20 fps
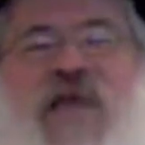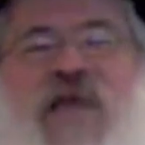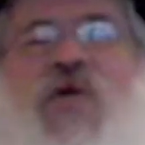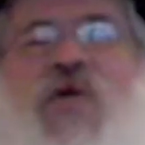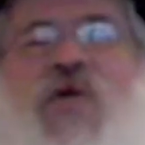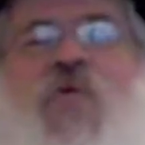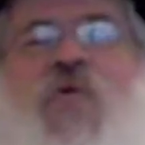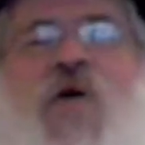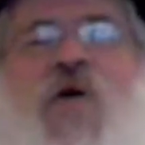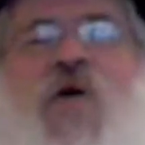
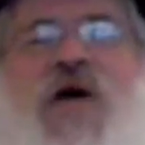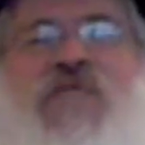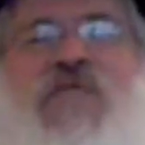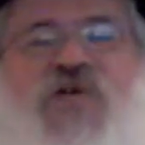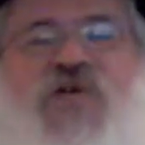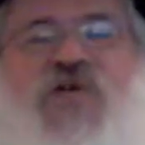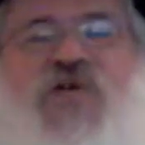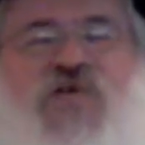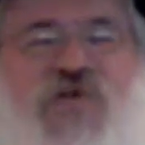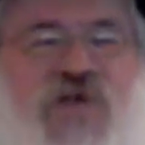We want
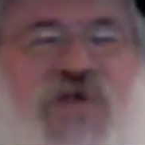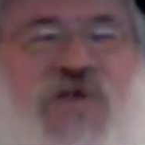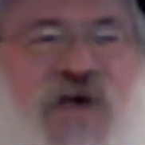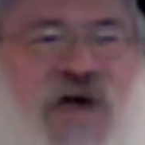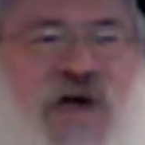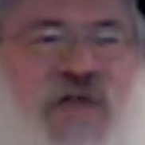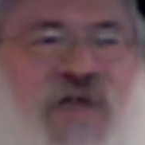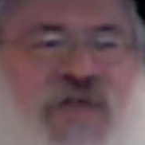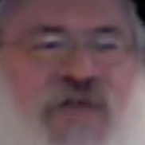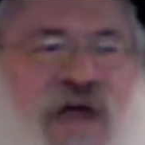
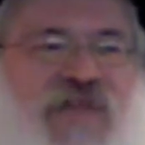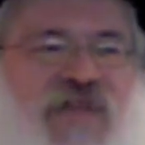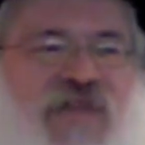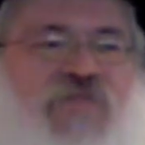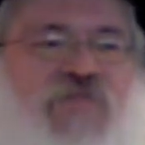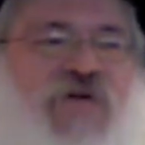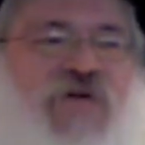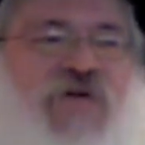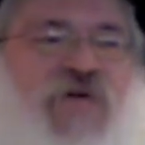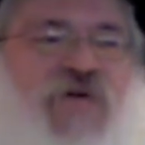Mashiach not
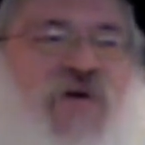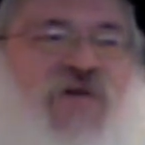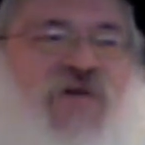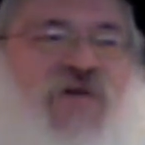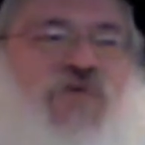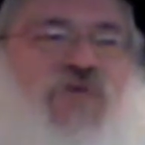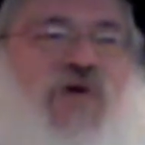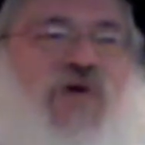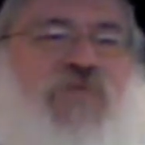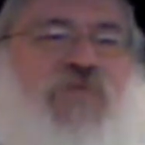because
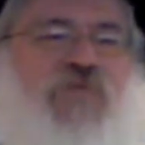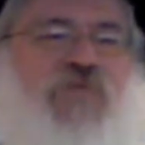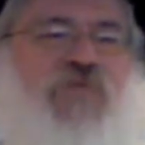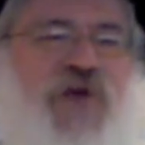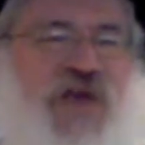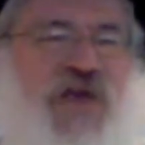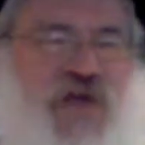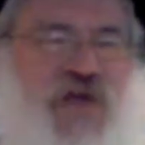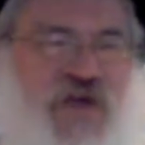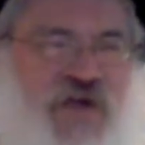we're in
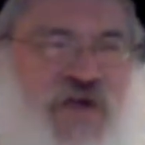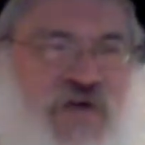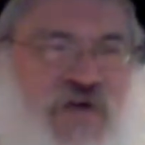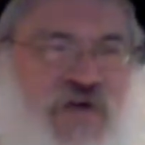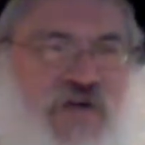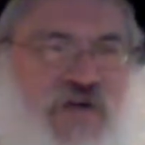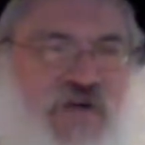pain.